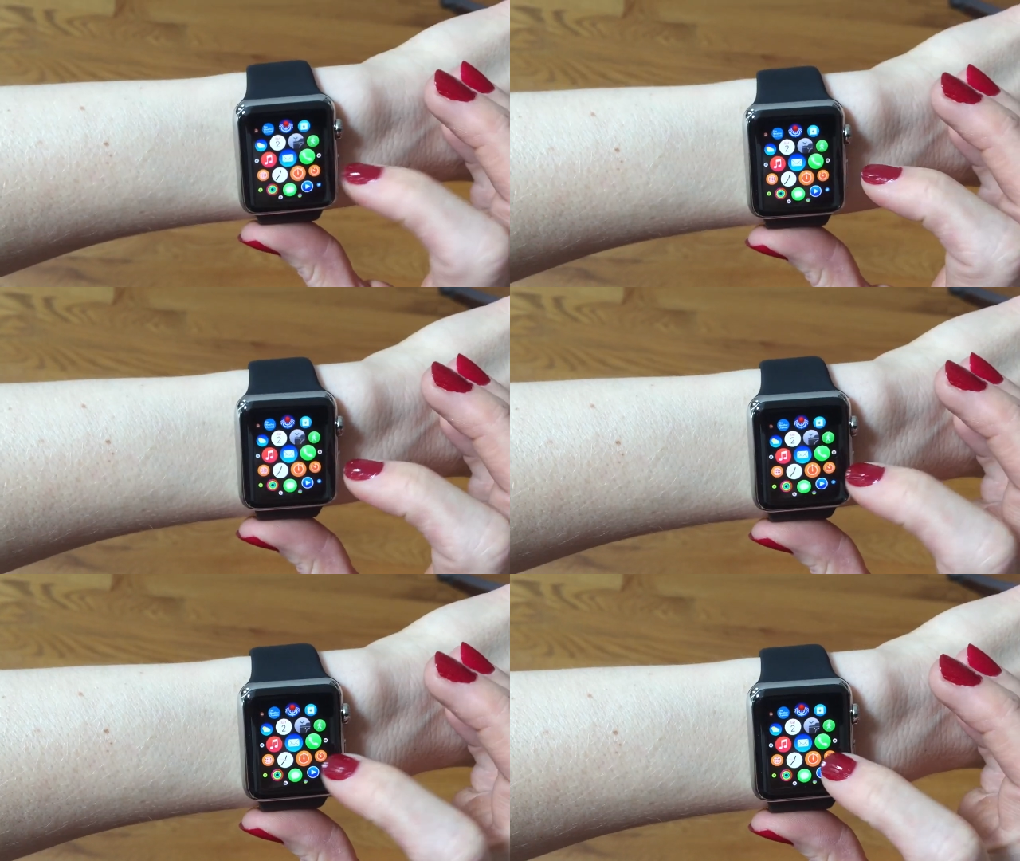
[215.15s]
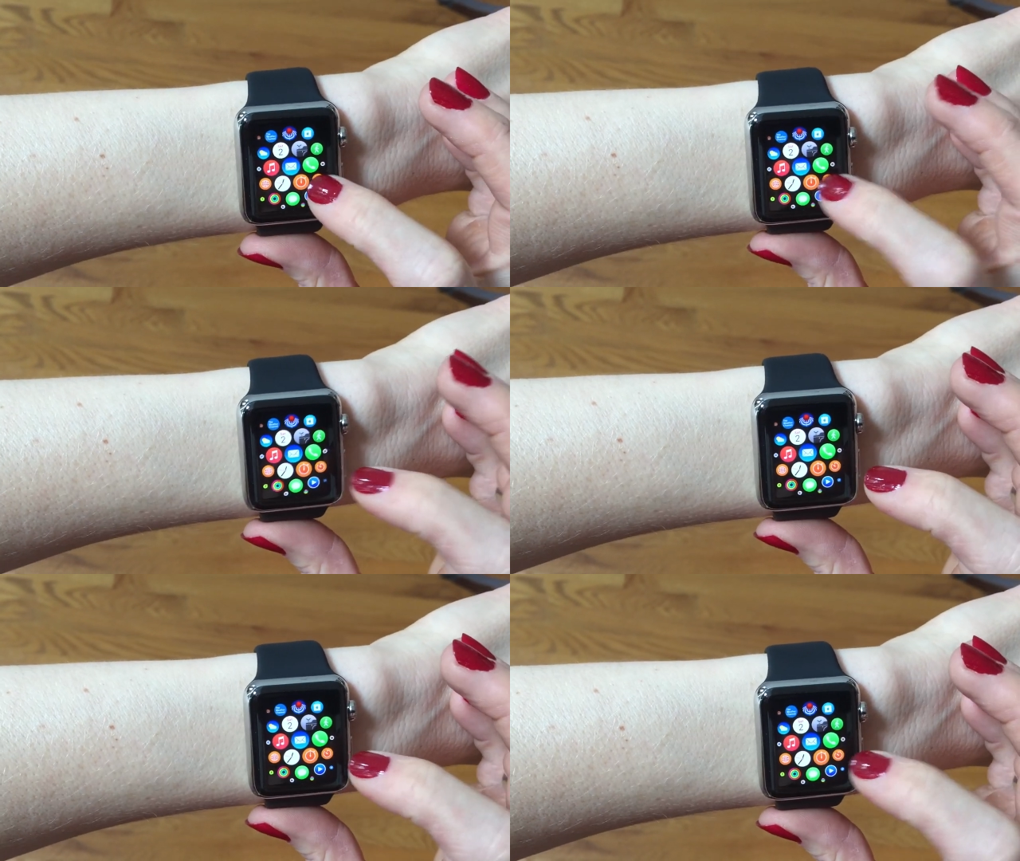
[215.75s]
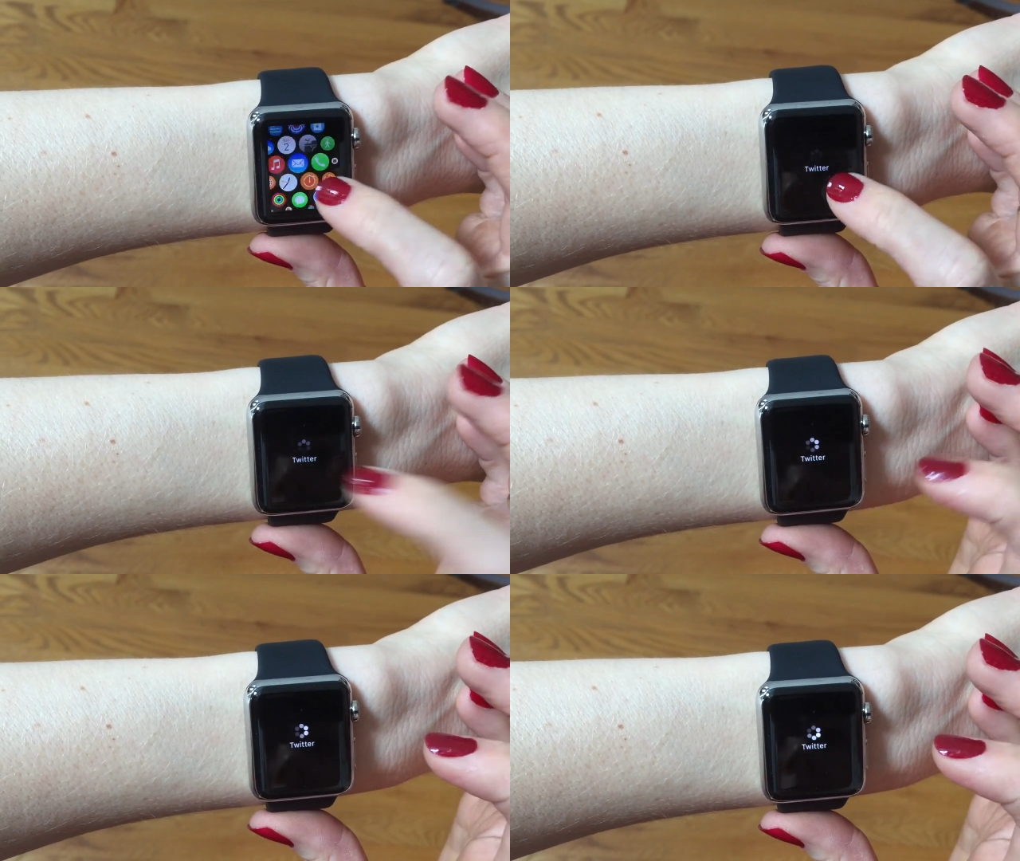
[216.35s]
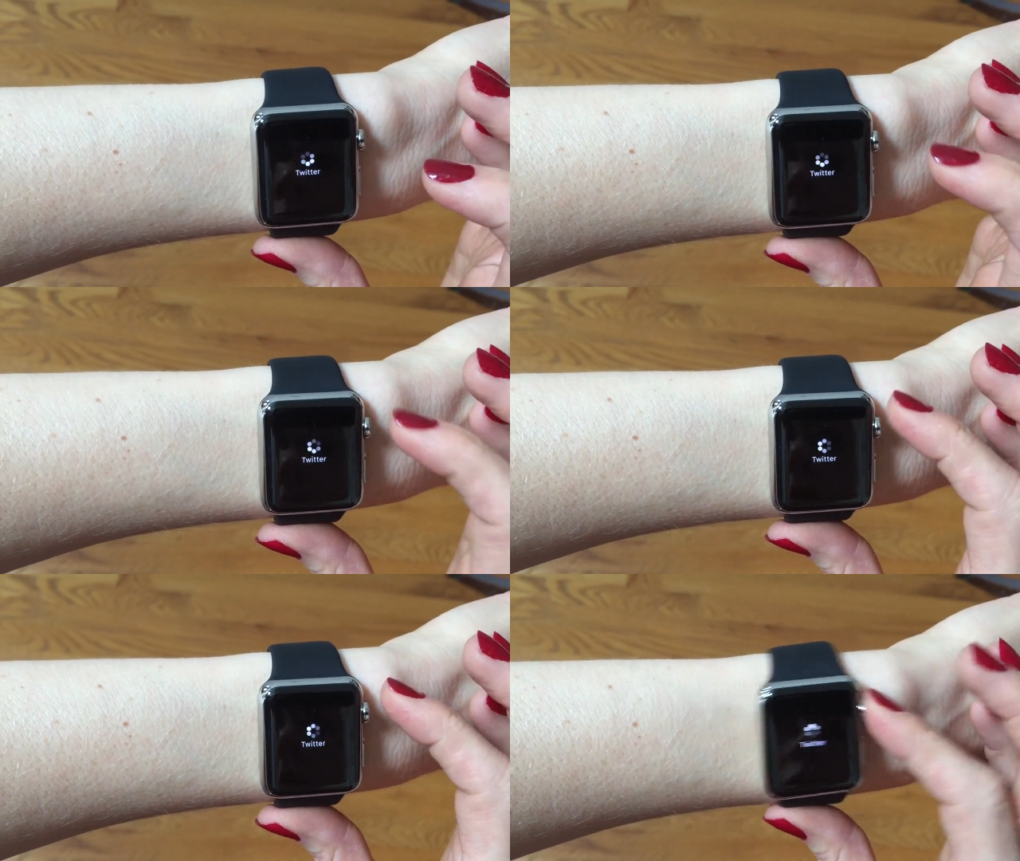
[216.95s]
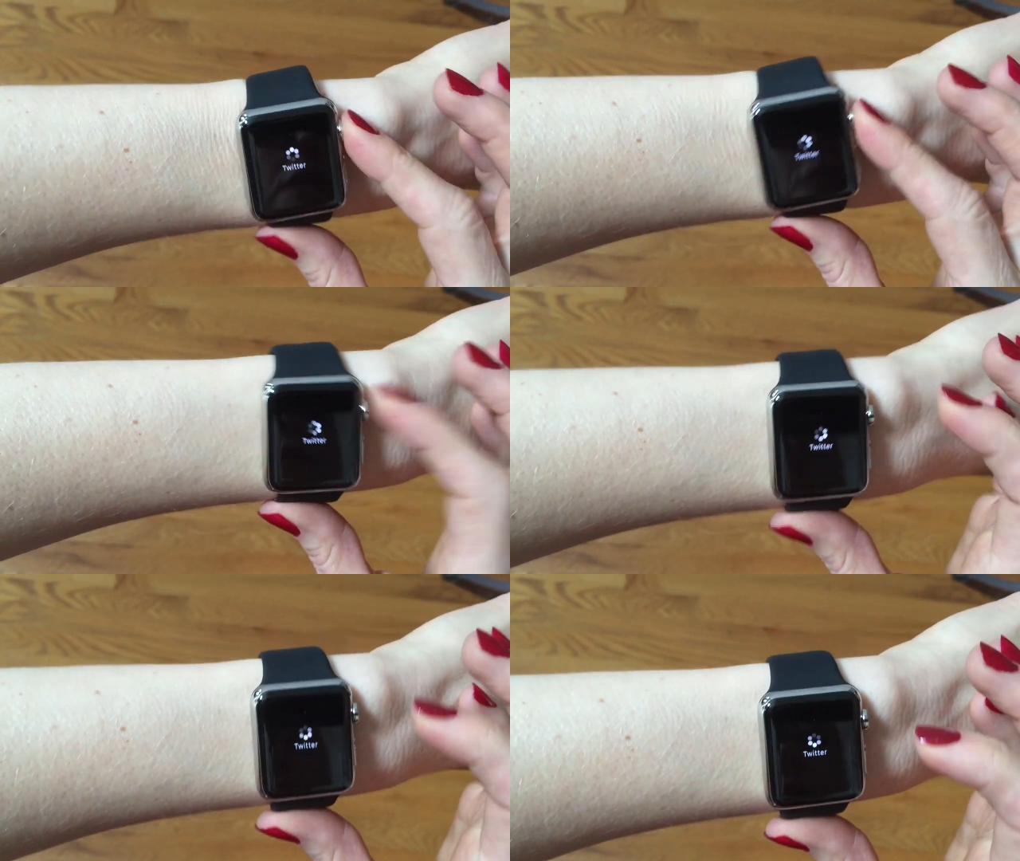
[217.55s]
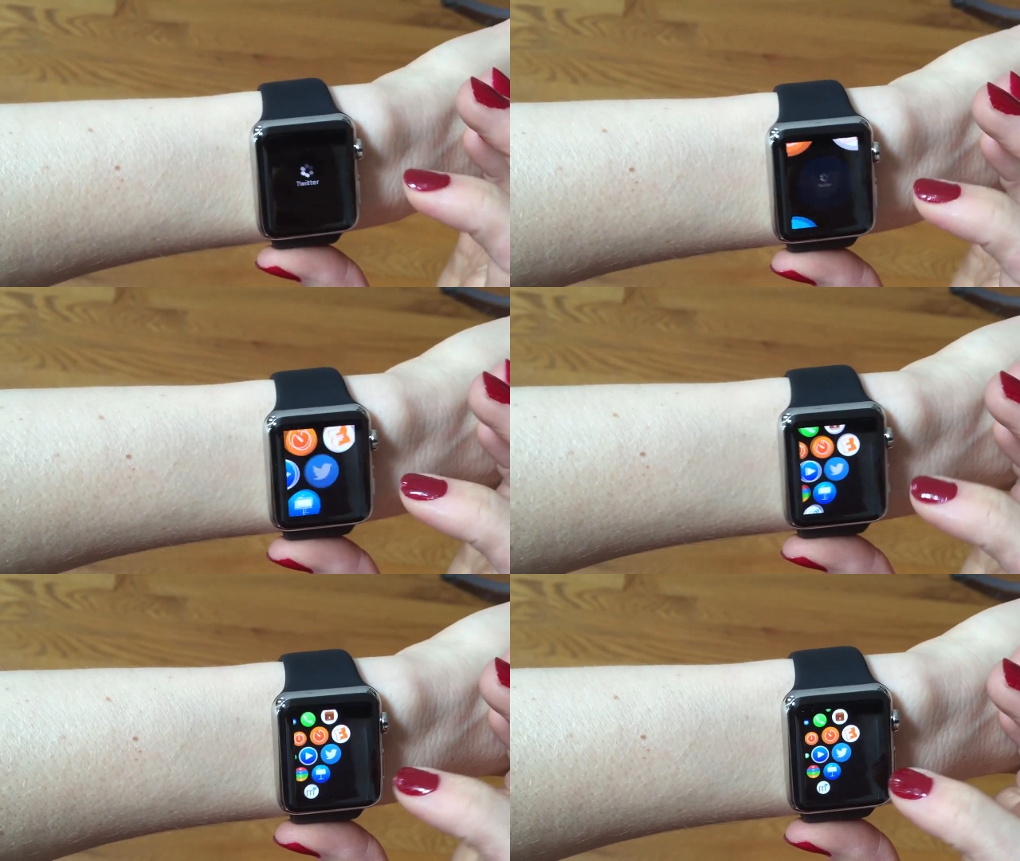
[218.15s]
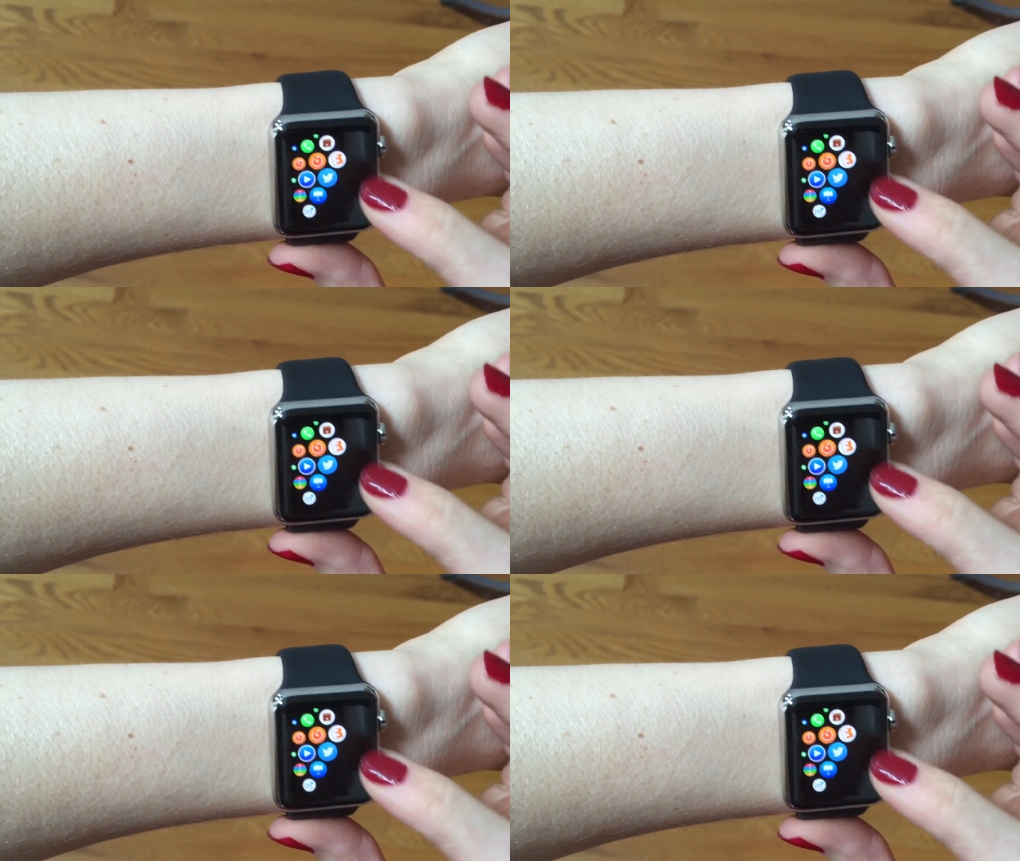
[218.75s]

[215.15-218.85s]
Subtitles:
No face is visible, so there are no lips to read.